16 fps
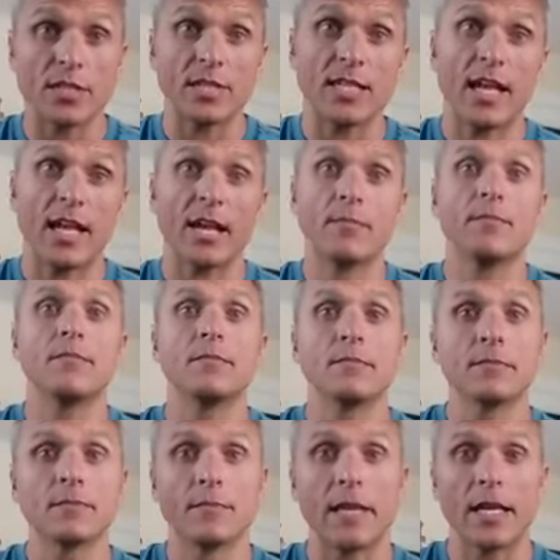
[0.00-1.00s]
Sam,
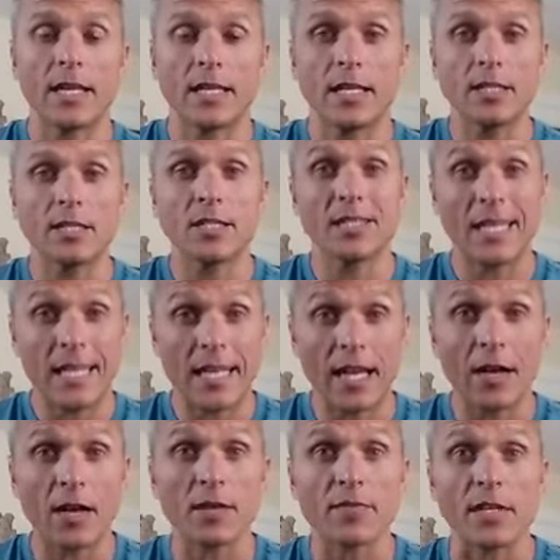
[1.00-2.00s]
and I need you to take
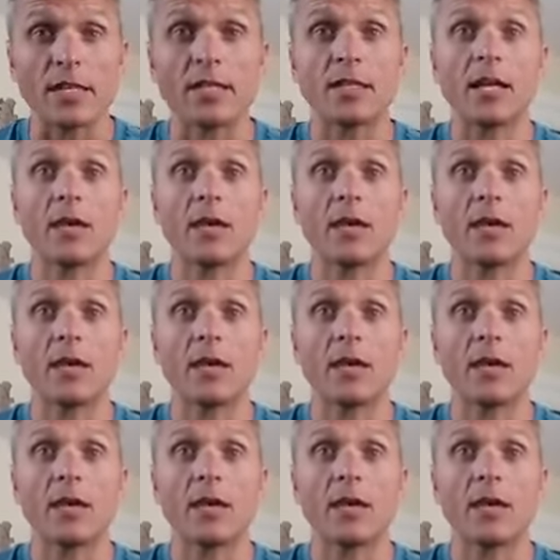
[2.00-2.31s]
care of it.